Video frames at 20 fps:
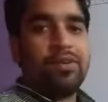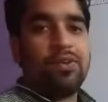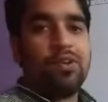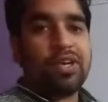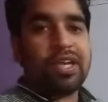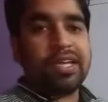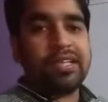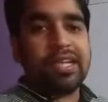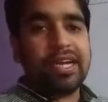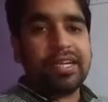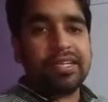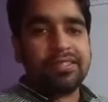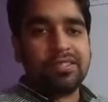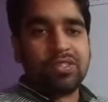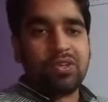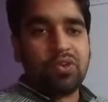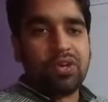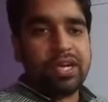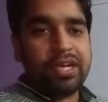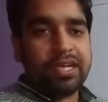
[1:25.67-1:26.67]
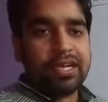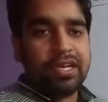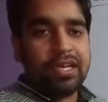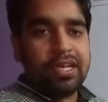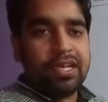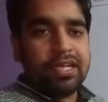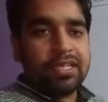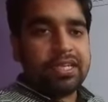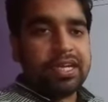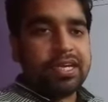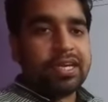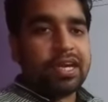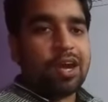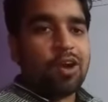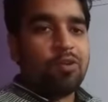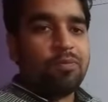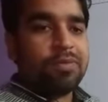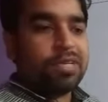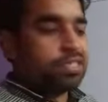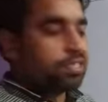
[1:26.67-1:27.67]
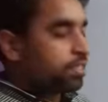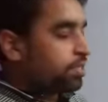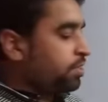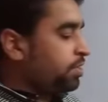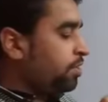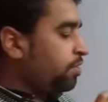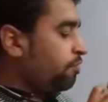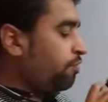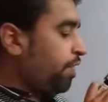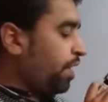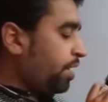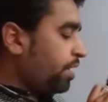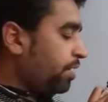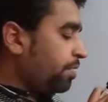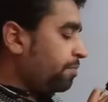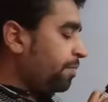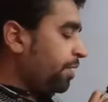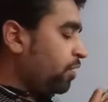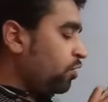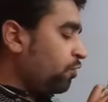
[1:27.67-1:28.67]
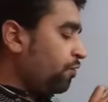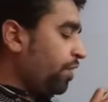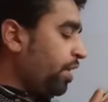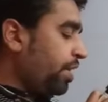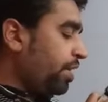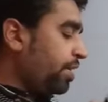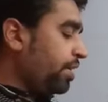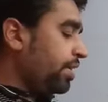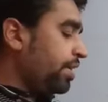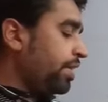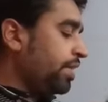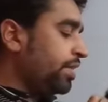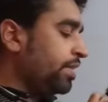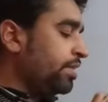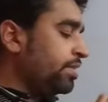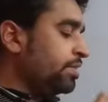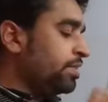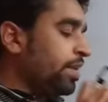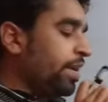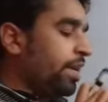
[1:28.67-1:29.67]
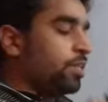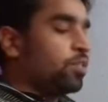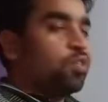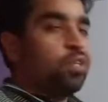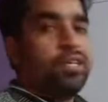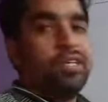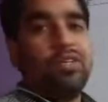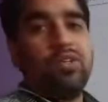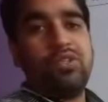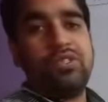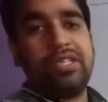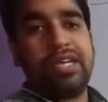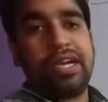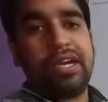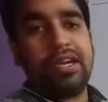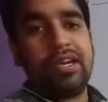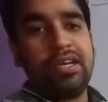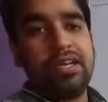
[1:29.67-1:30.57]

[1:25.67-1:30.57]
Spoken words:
Okay, that is unit, that how much farad, picofarad it is actually using.